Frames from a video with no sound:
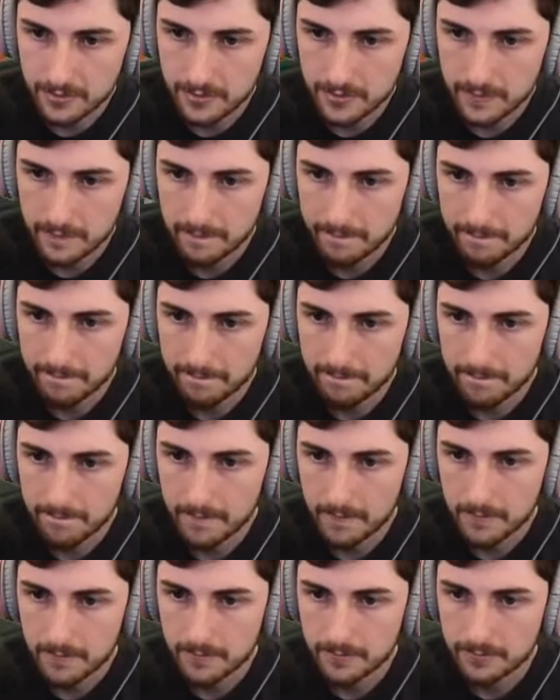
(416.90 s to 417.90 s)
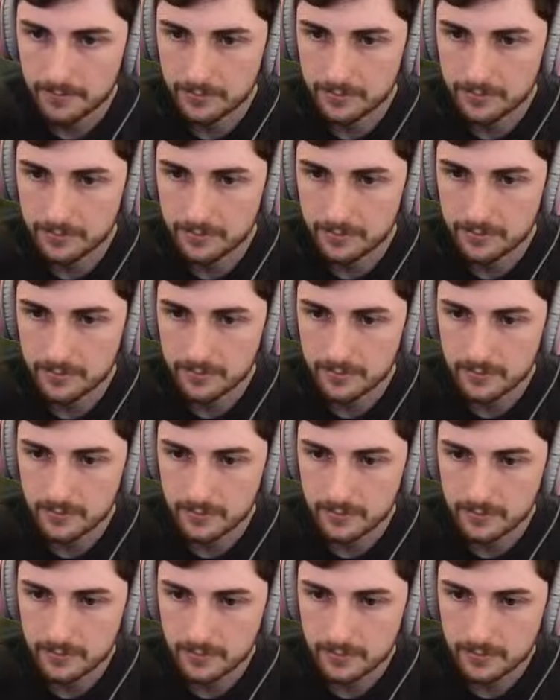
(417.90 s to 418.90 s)

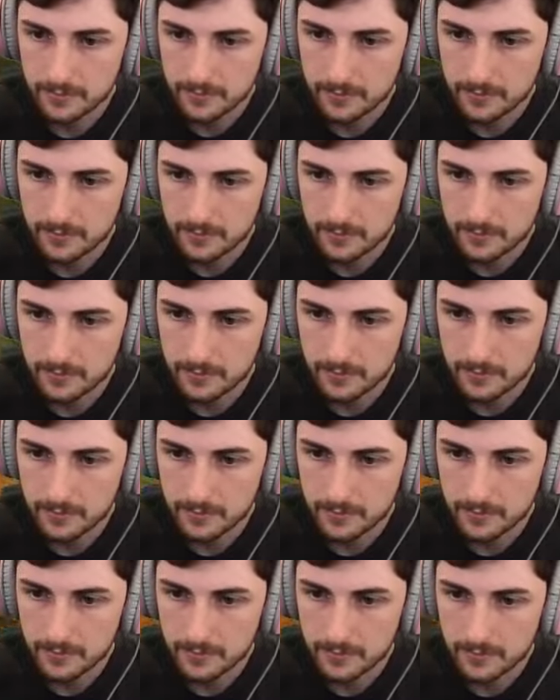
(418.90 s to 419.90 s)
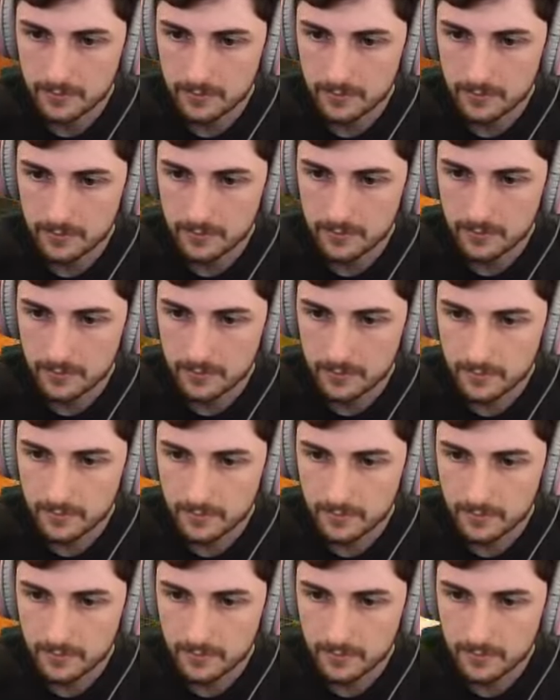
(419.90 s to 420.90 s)

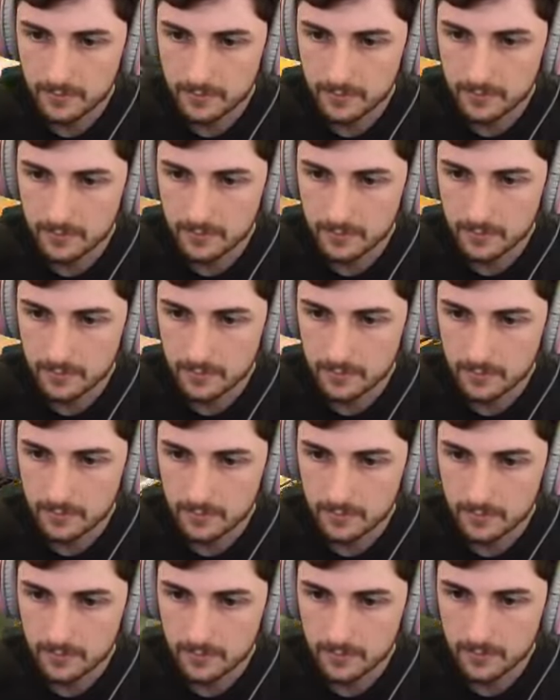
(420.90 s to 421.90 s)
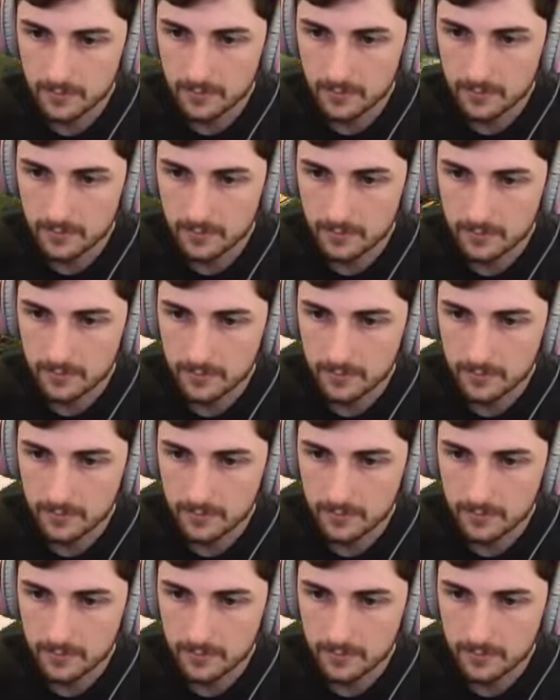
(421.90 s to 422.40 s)
Nobody speaks.